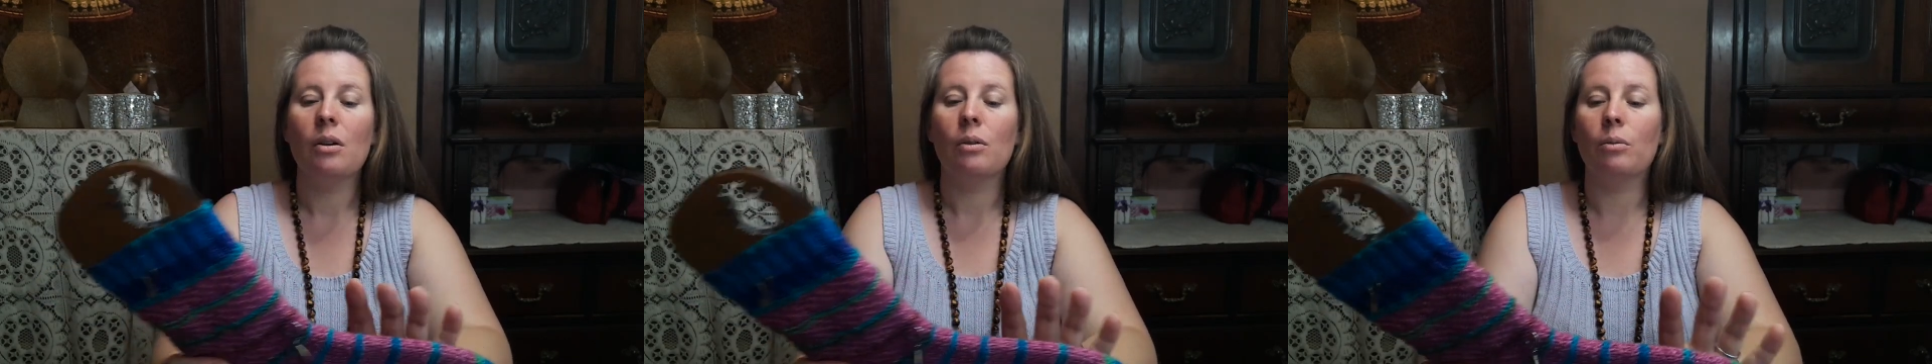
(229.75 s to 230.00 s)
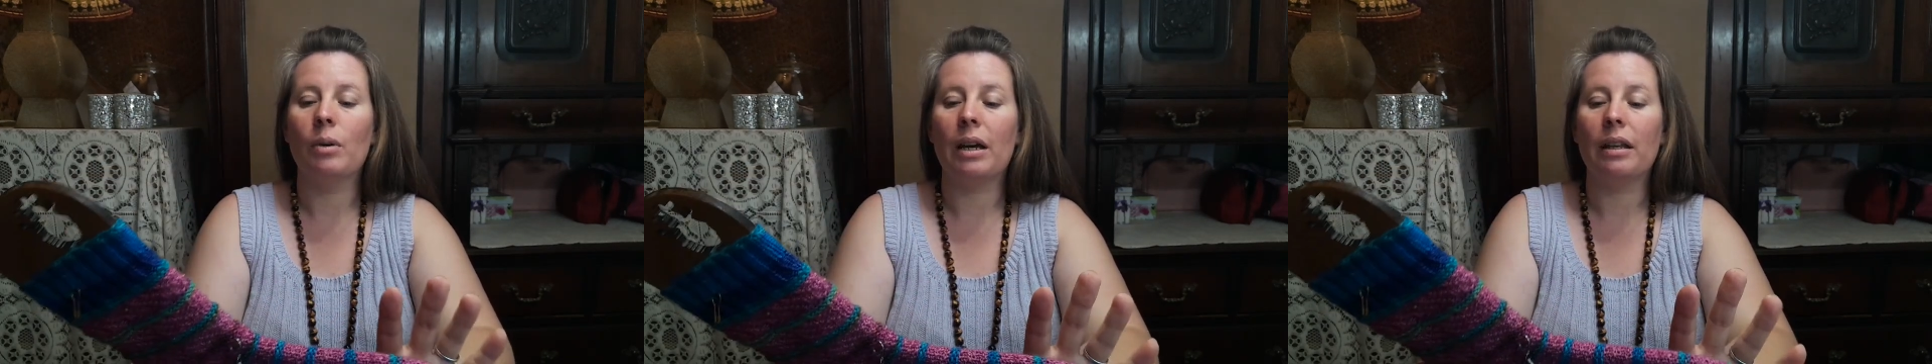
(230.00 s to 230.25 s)

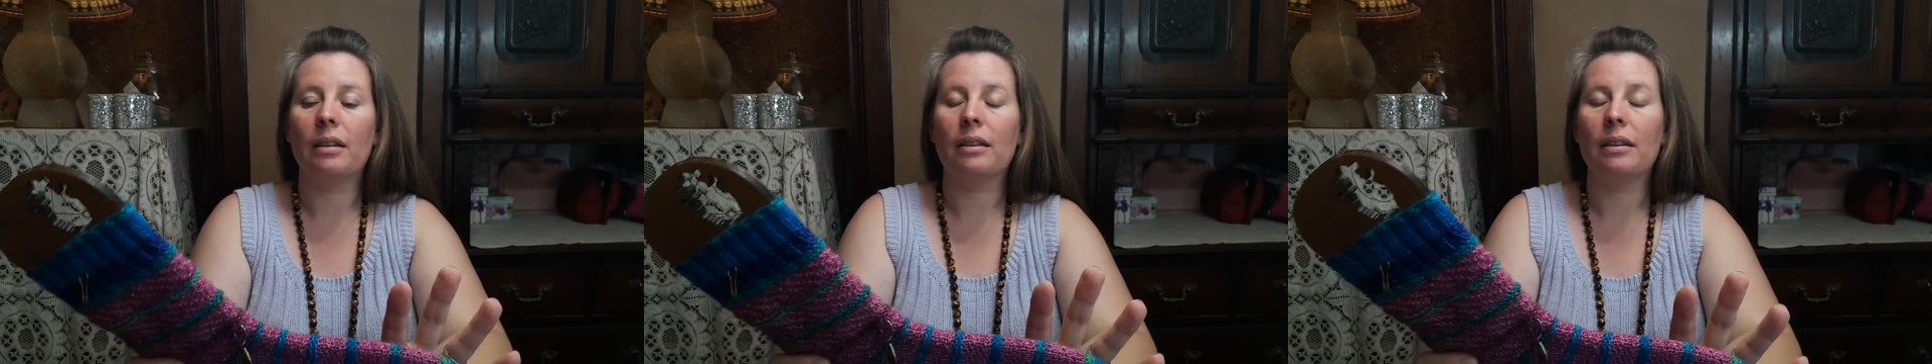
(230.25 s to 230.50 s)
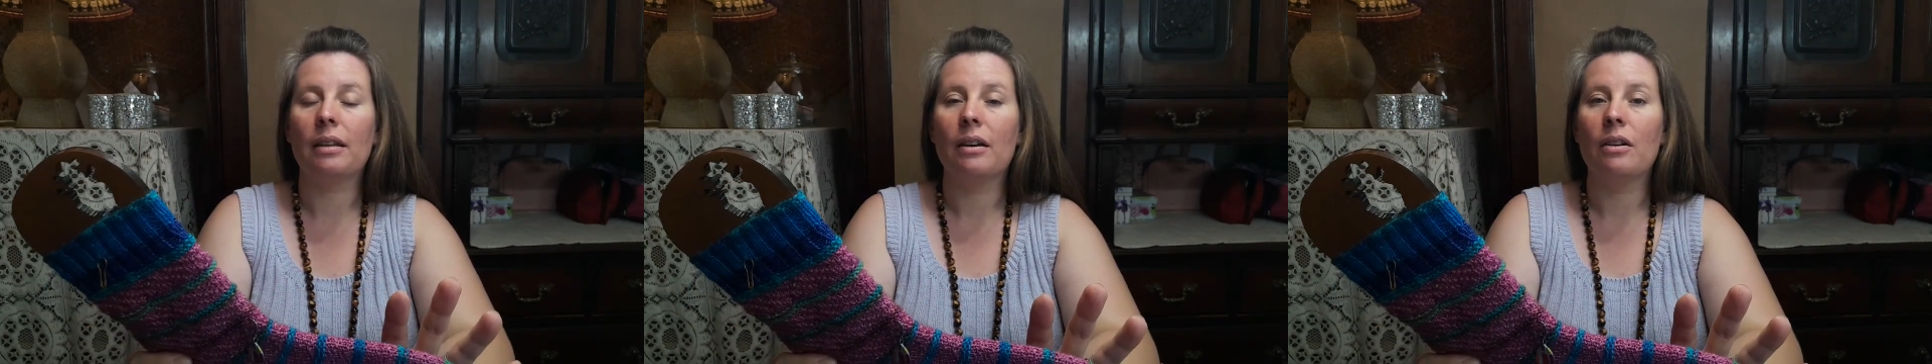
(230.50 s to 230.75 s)
with
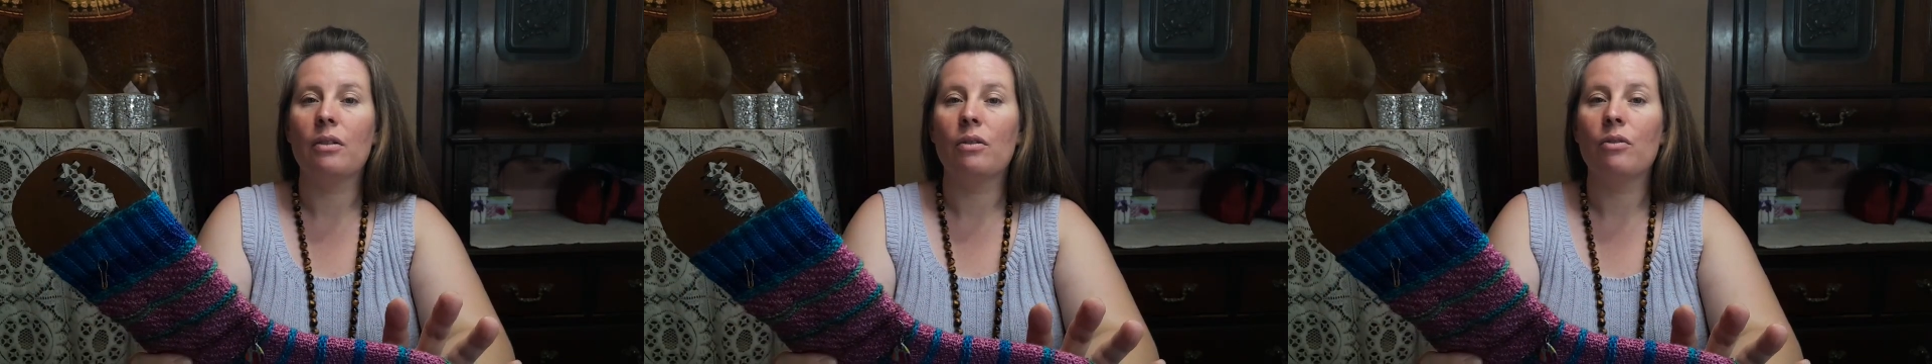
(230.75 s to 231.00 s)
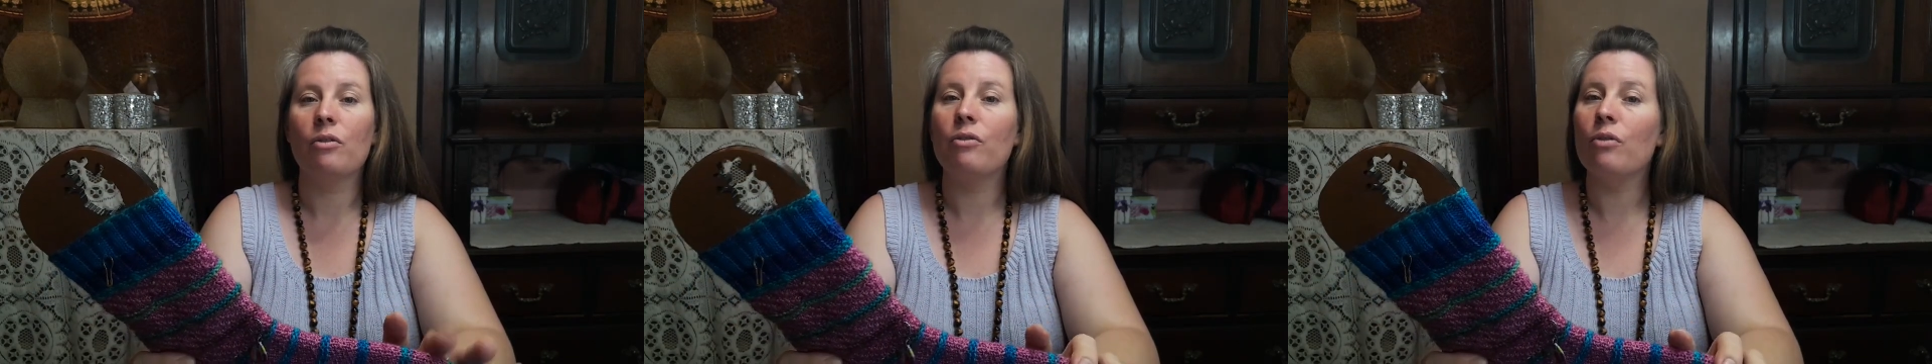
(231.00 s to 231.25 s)

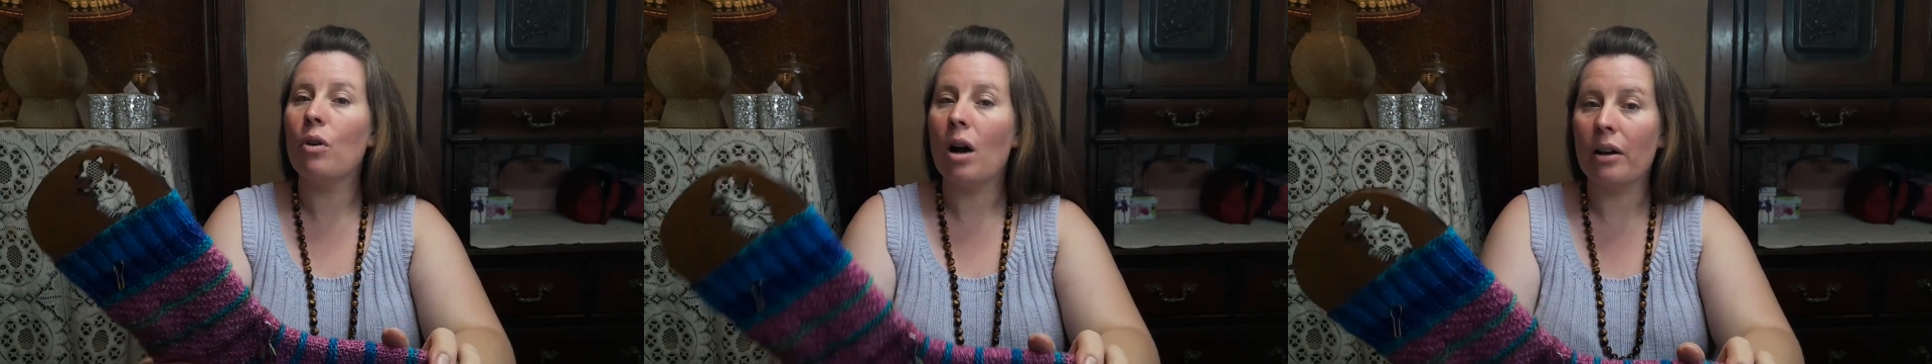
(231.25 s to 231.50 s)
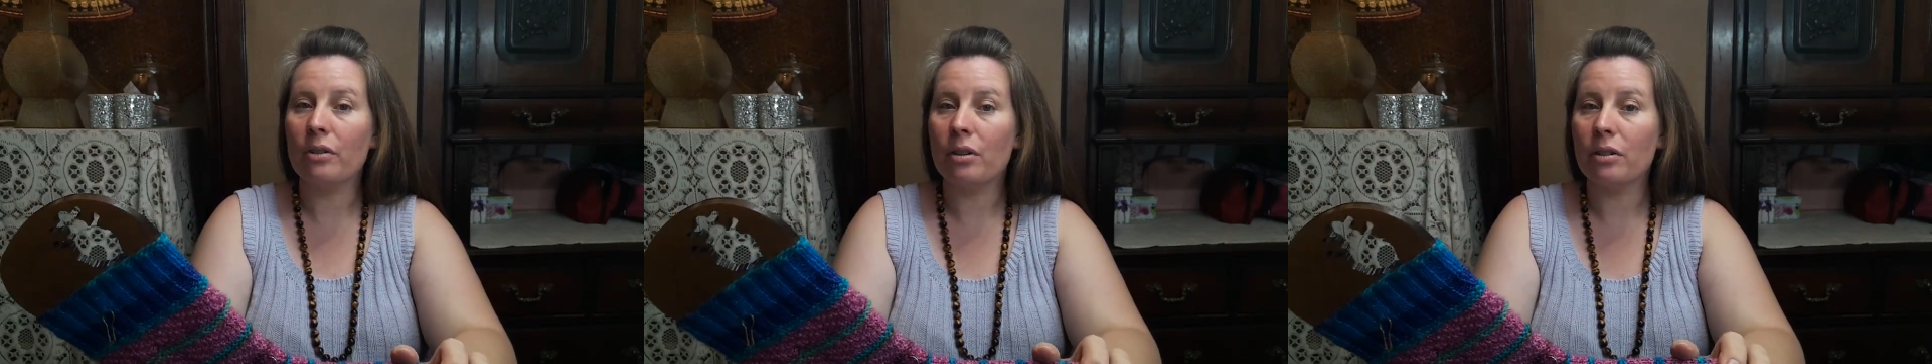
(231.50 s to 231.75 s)

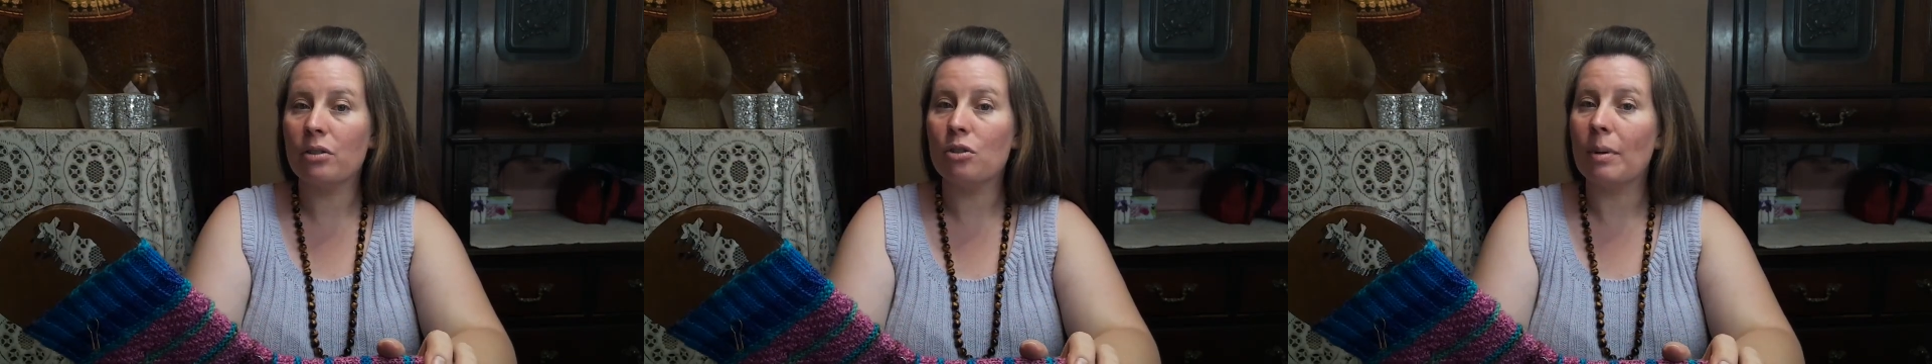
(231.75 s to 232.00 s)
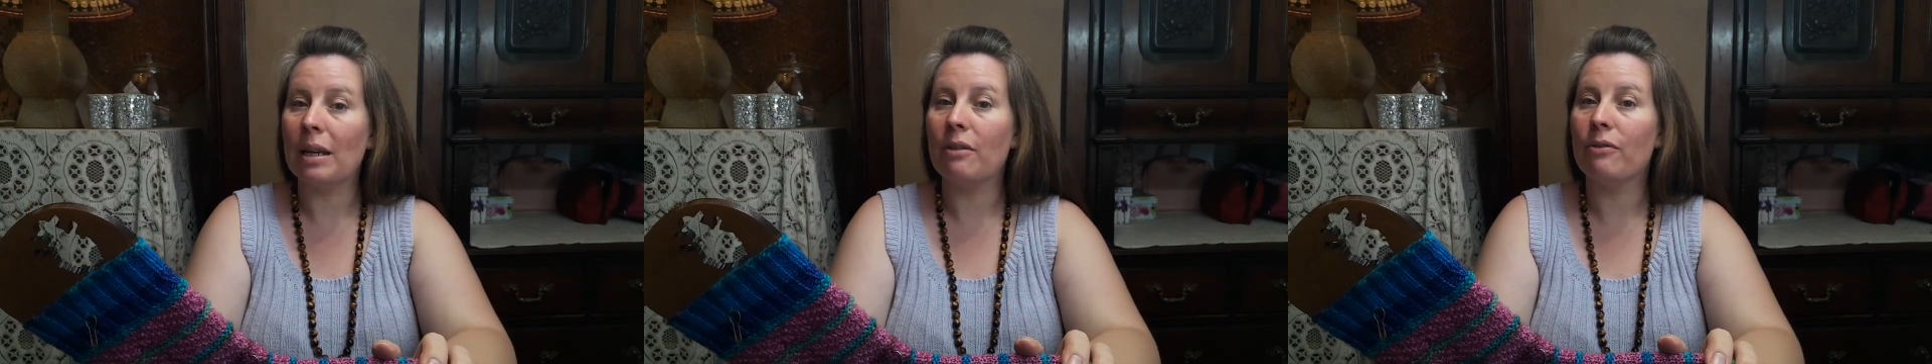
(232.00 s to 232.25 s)

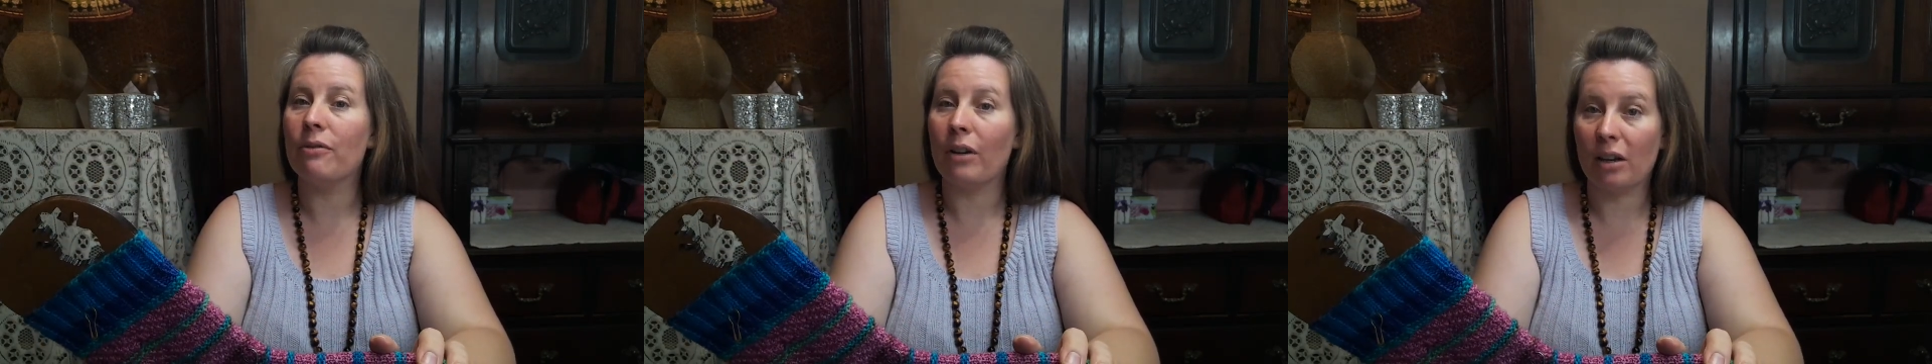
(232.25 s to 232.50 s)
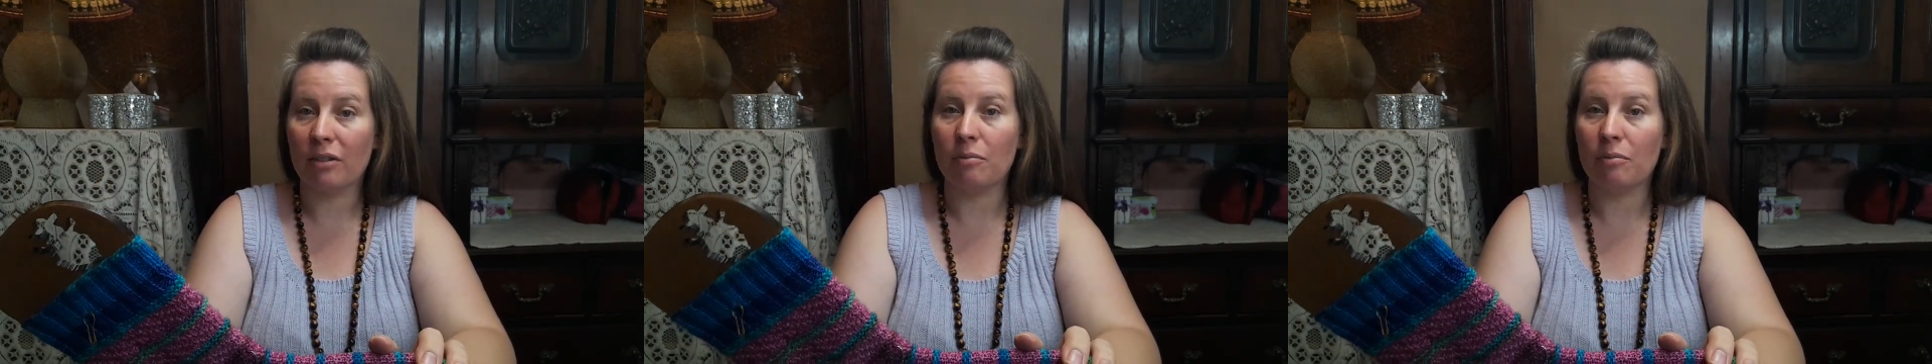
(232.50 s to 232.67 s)
425